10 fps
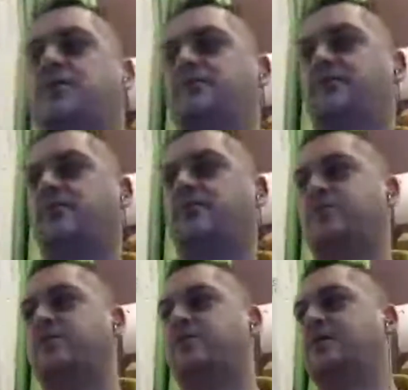There
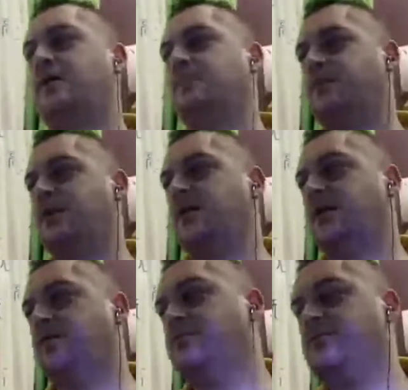can't be any.
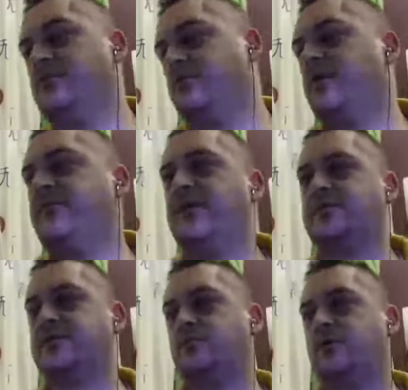I've never seen one."
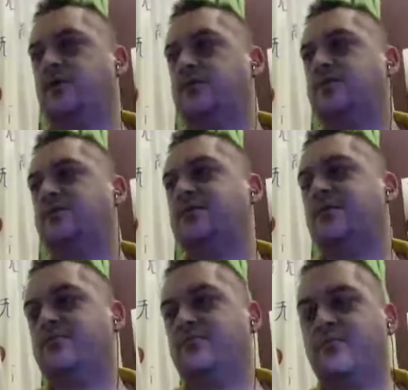So I said, "Oh, well,
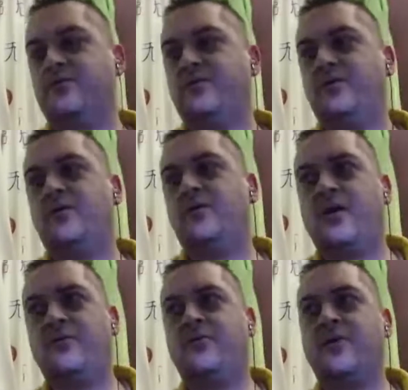have you ever
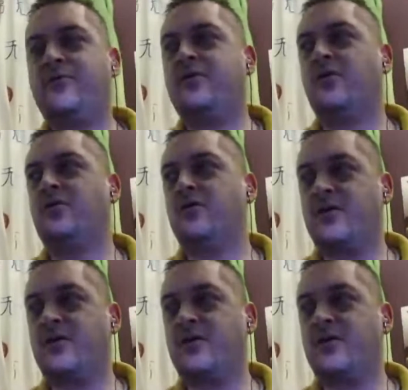gone looking for one?"